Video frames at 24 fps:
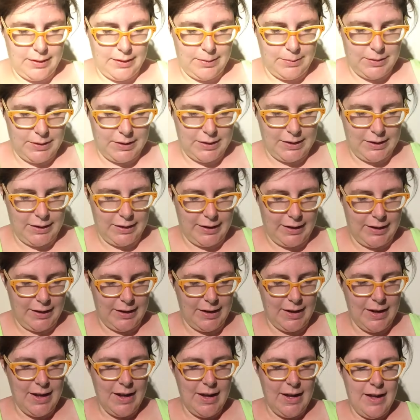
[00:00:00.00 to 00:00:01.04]
I'm just
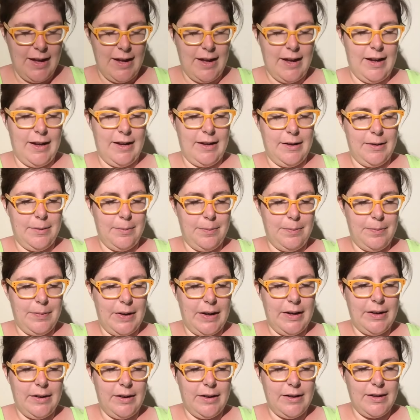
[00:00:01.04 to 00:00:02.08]
looking.
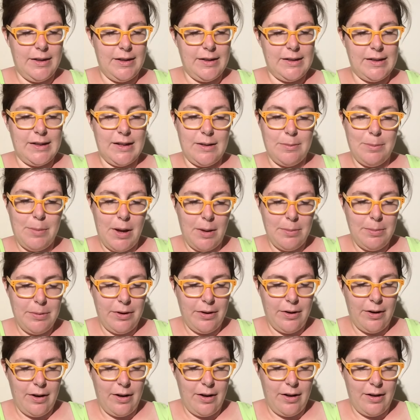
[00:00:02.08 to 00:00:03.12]
I got this at a pub
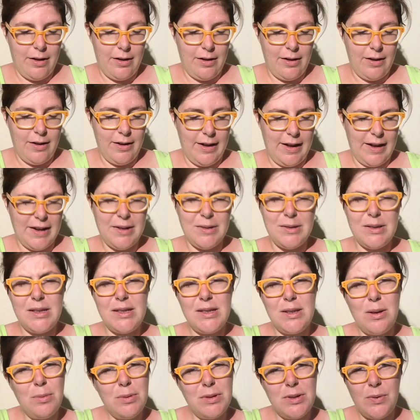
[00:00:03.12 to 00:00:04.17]
crawl, and it was
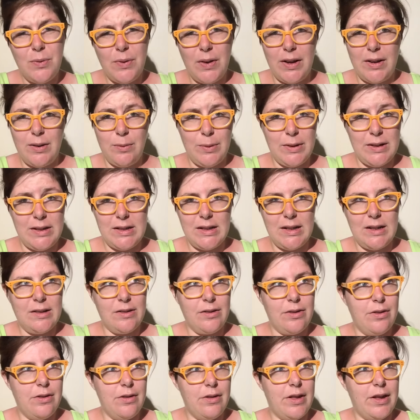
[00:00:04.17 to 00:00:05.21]
so much fun. We did
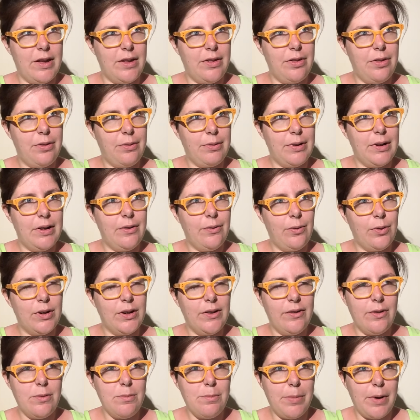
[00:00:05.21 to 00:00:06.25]
like 3 or 4
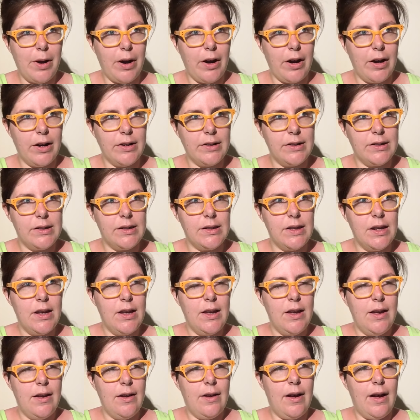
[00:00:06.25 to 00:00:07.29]
different bars.
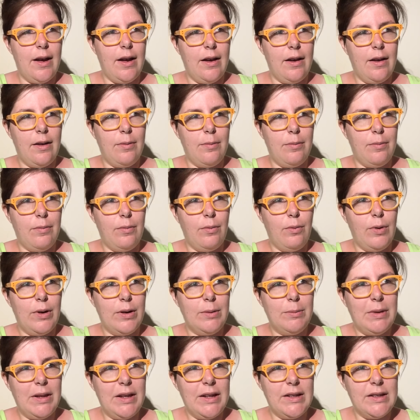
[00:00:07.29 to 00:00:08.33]

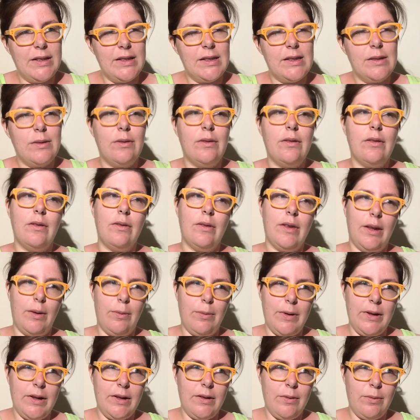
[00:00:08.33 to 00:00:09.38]
One place,
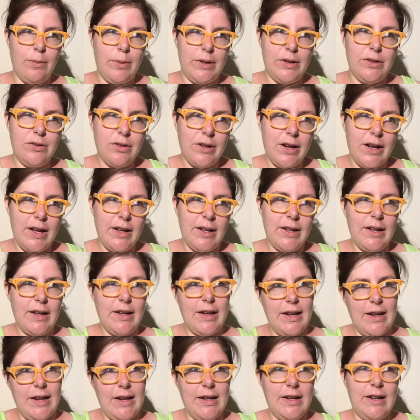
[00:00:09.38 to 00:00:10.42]
like, we drank,
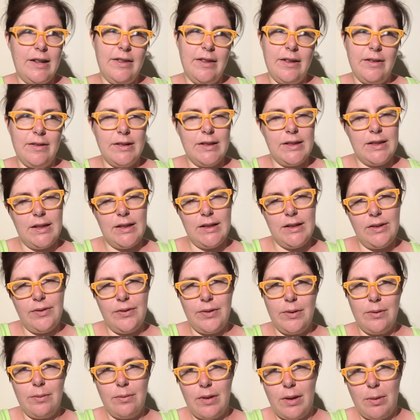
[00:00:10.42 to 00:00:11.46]
ate, and there was like
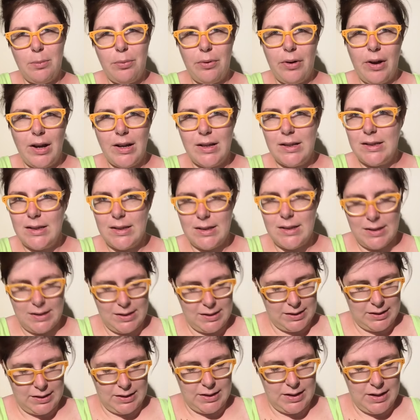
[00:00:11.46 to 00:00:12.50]
different like
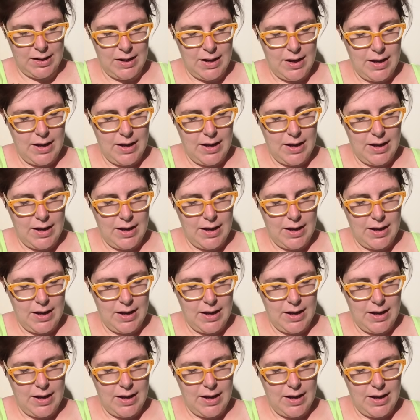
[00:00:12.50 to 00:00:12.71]
prizes and